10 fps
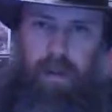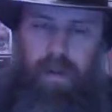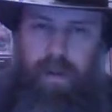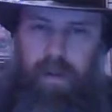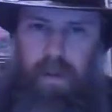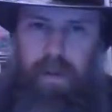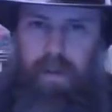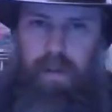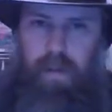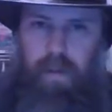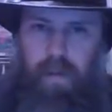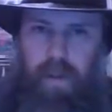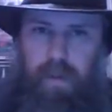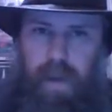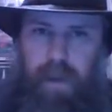including the
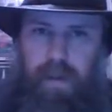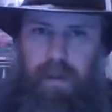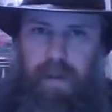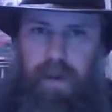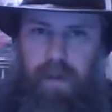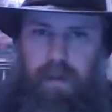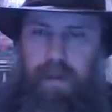remake there.